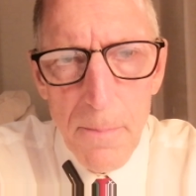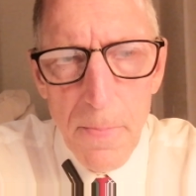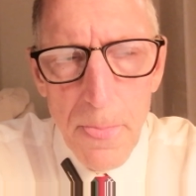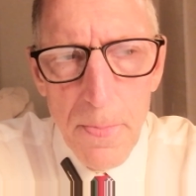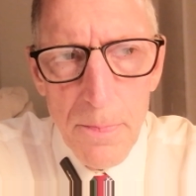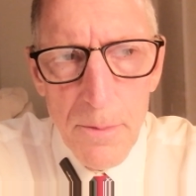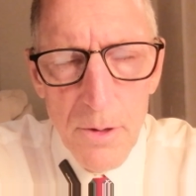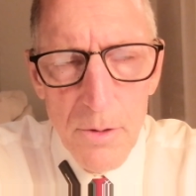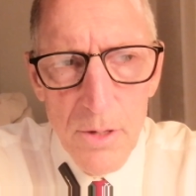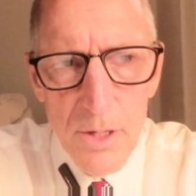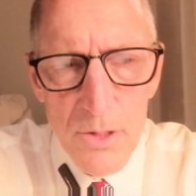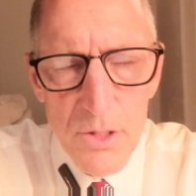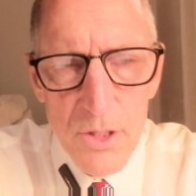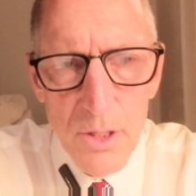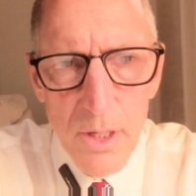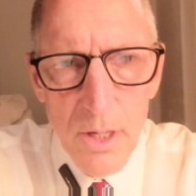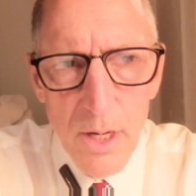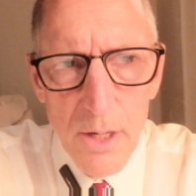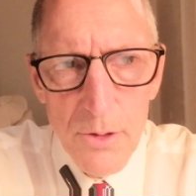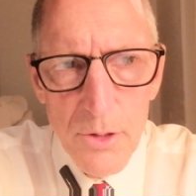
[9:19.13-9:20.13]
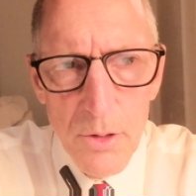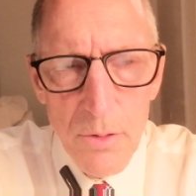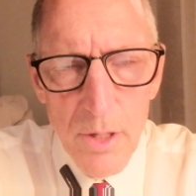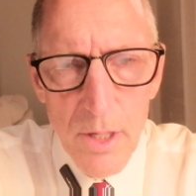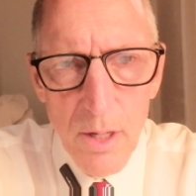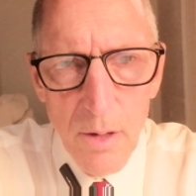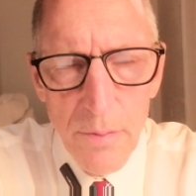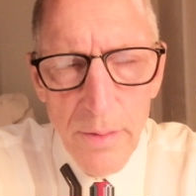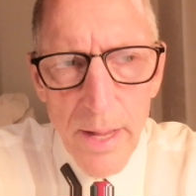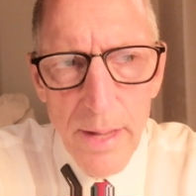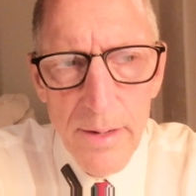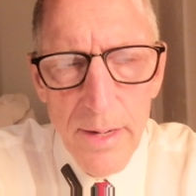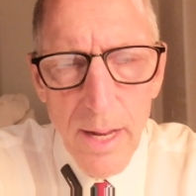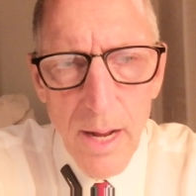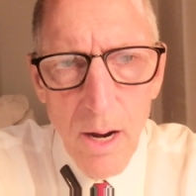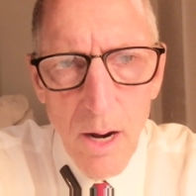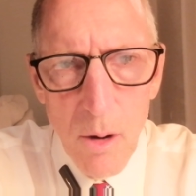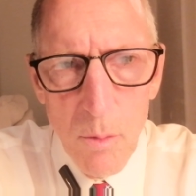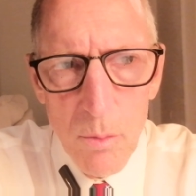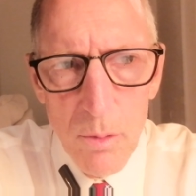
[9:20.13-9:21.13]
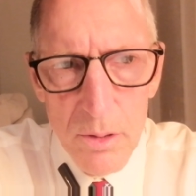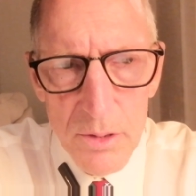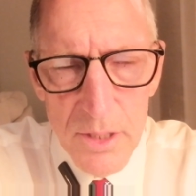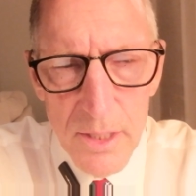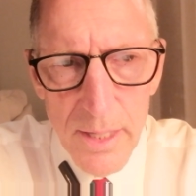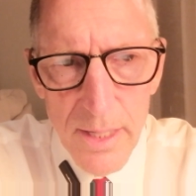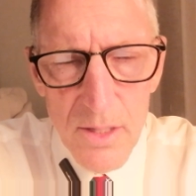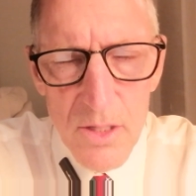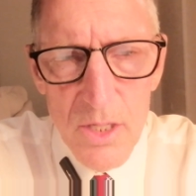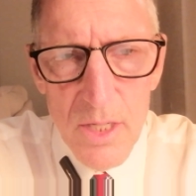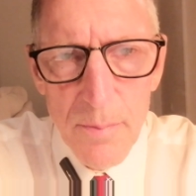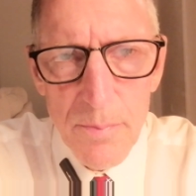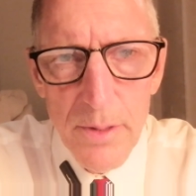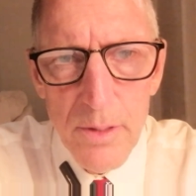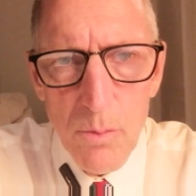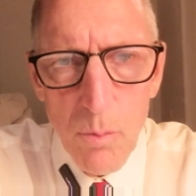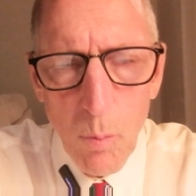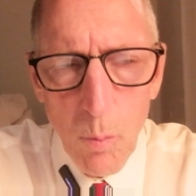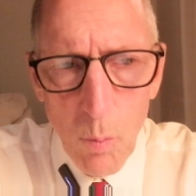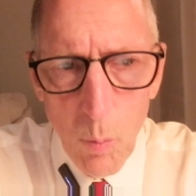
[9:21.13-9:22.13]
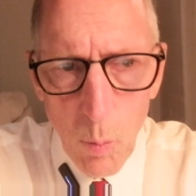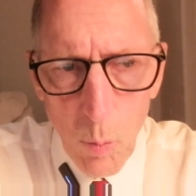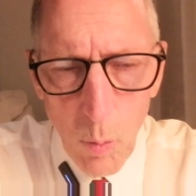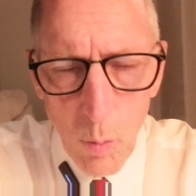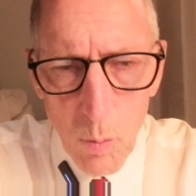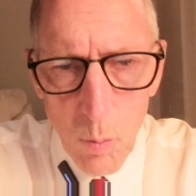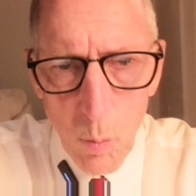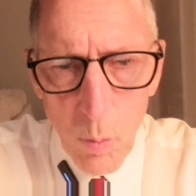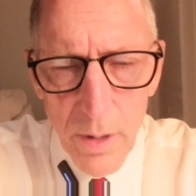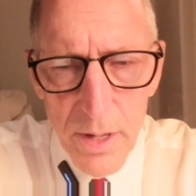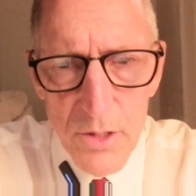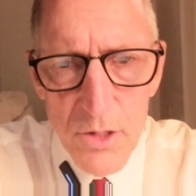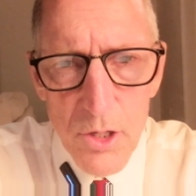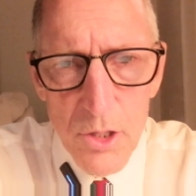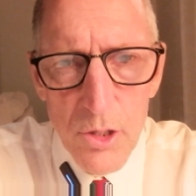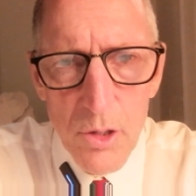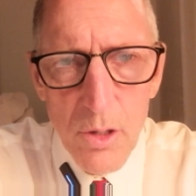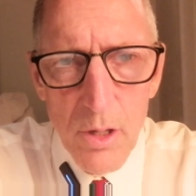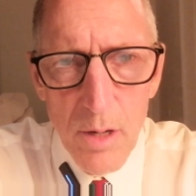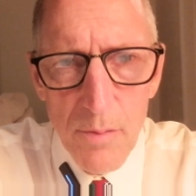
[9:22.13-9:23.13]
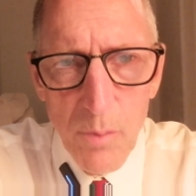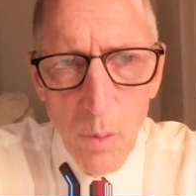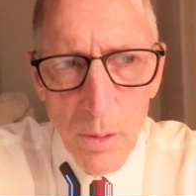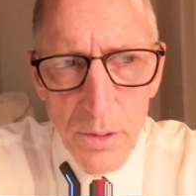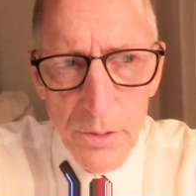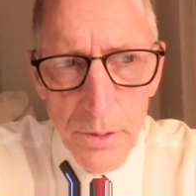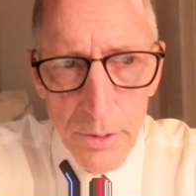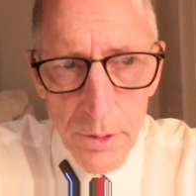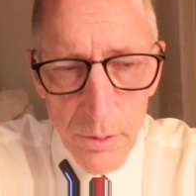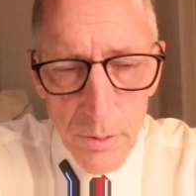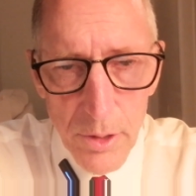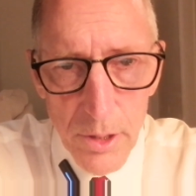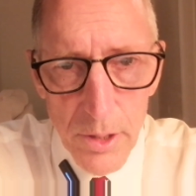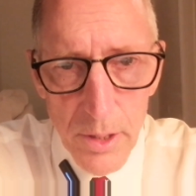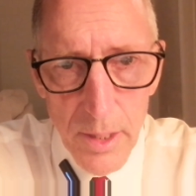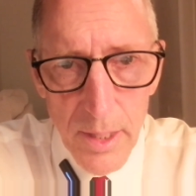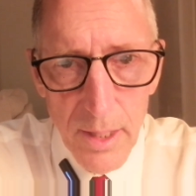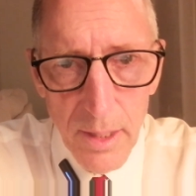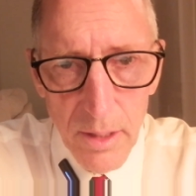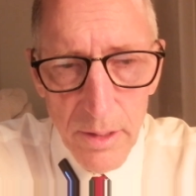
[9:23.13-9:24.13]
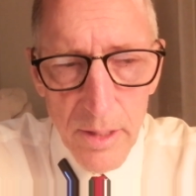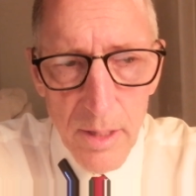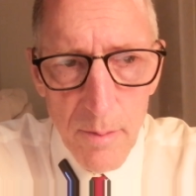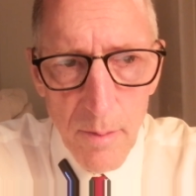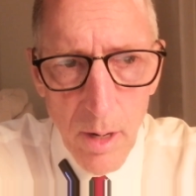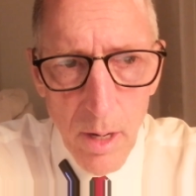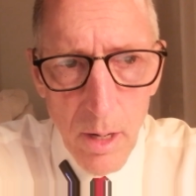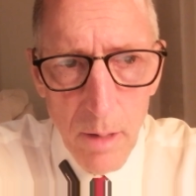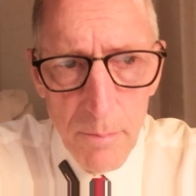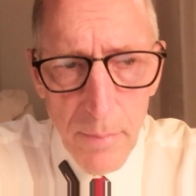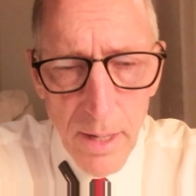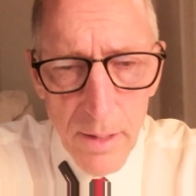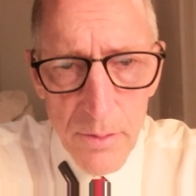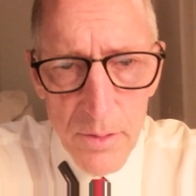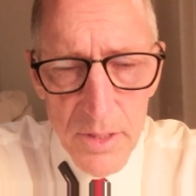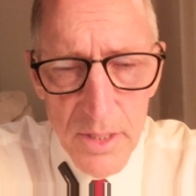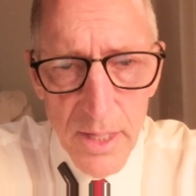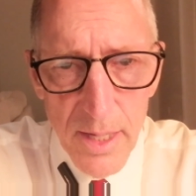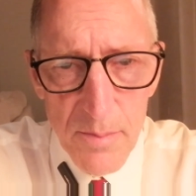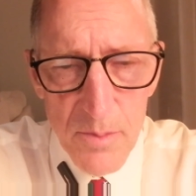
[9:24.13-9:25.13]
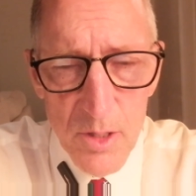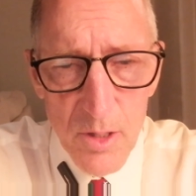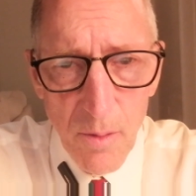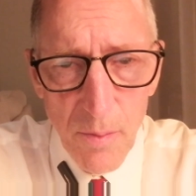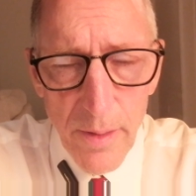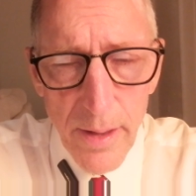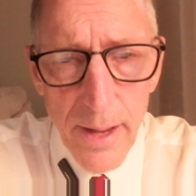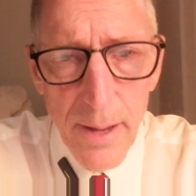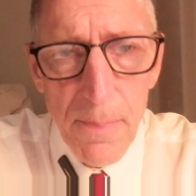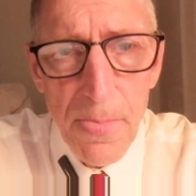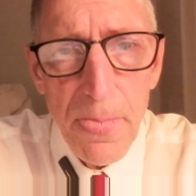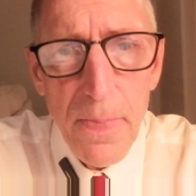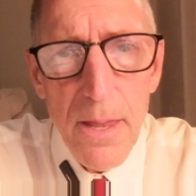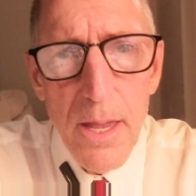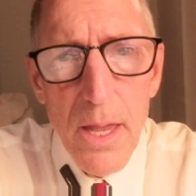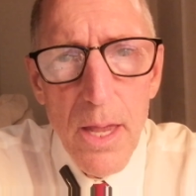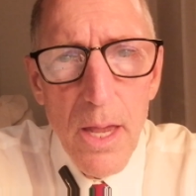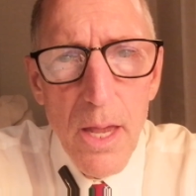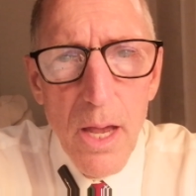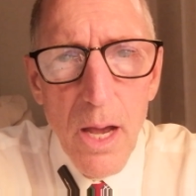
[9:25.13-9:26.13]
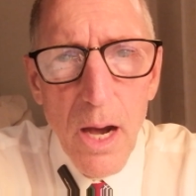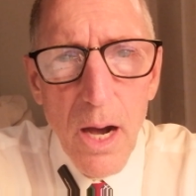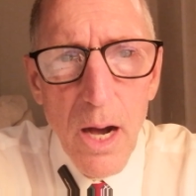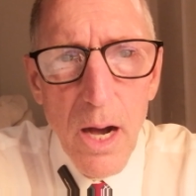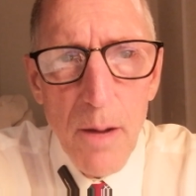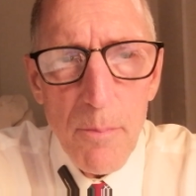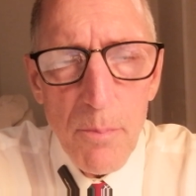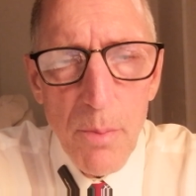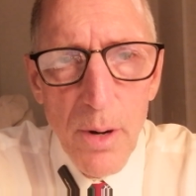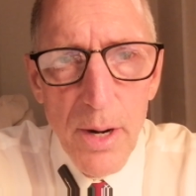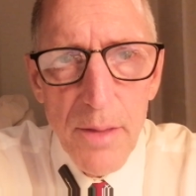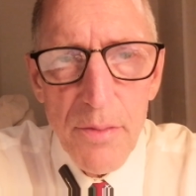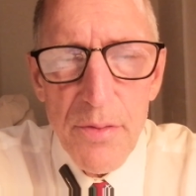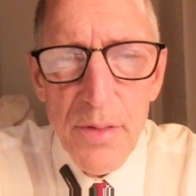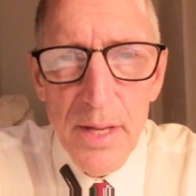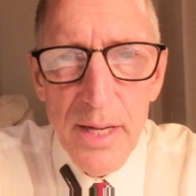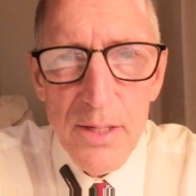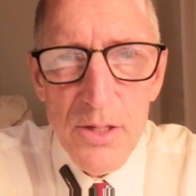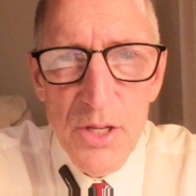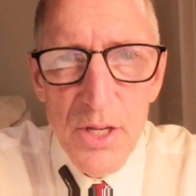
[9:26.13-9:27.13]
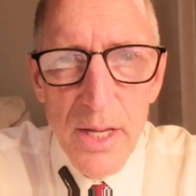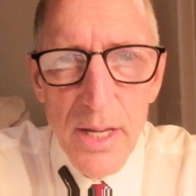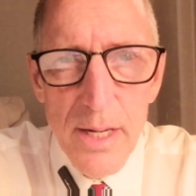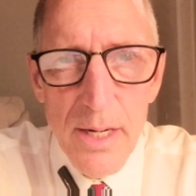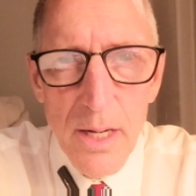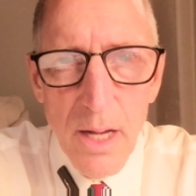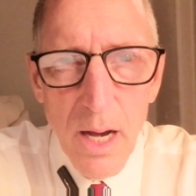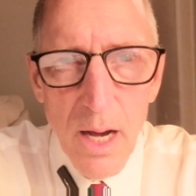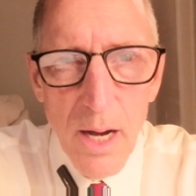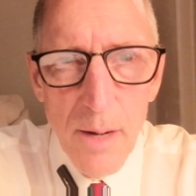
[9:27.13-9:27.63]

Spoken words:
there is a duty on that. Now, I will tell you something, ways that you can avoid the duty. You need to look at my other tapes on that. Bring things in